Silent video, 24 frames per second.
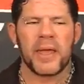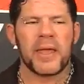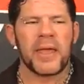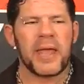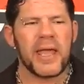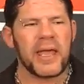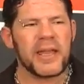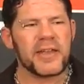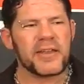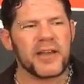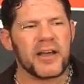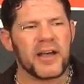
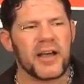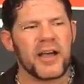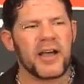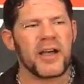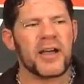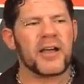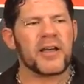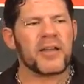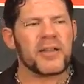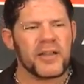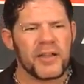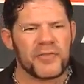and
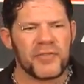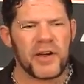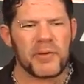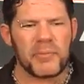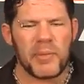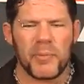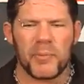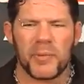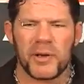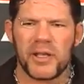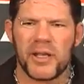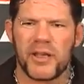if I
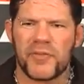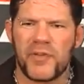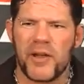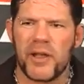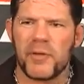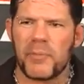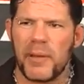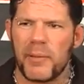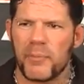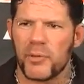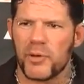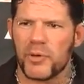remember
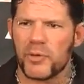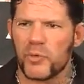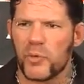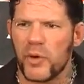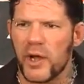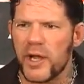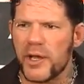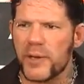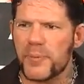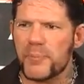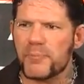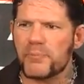it
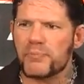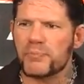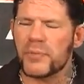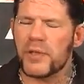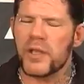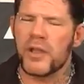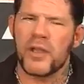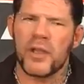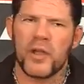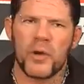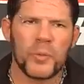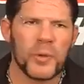right,
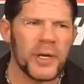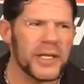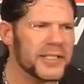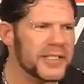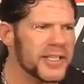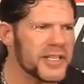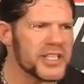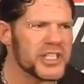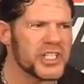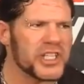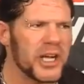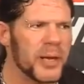we
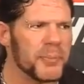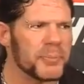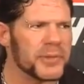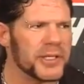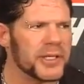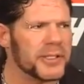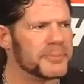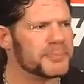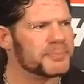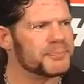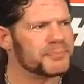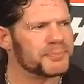did
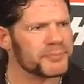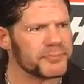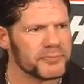something.